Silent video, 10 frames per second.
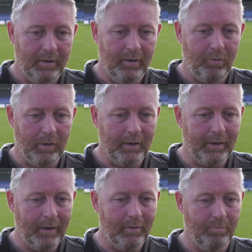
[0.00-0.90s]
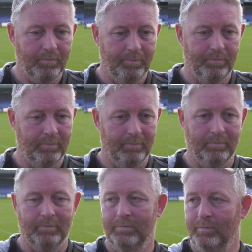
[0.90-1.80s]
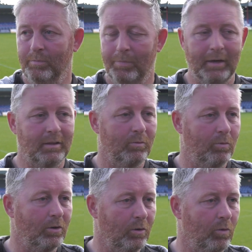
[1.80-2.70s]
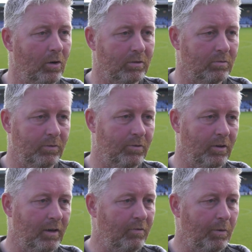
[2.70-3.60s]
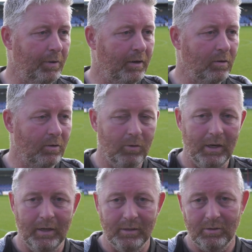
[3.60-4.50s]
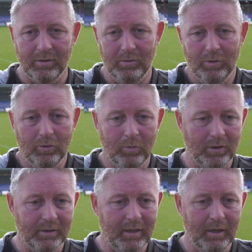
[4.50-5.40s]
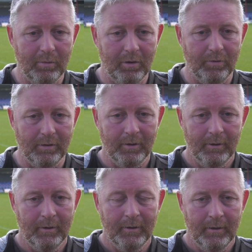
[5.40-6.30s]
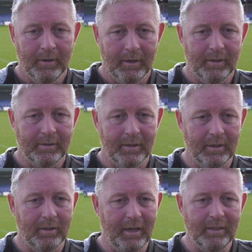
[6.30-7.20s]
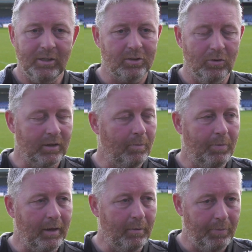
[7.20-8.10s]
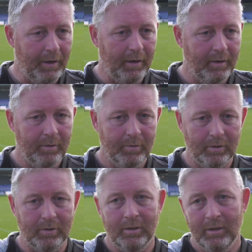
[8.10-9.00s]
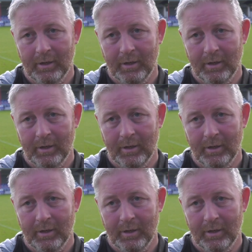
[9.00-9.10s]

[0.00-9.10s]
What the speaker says: and if we can get him back to what he was, we've got a hell of a player on our hands, because we know what he's capable of, and as I say, he's just going to get better and better. But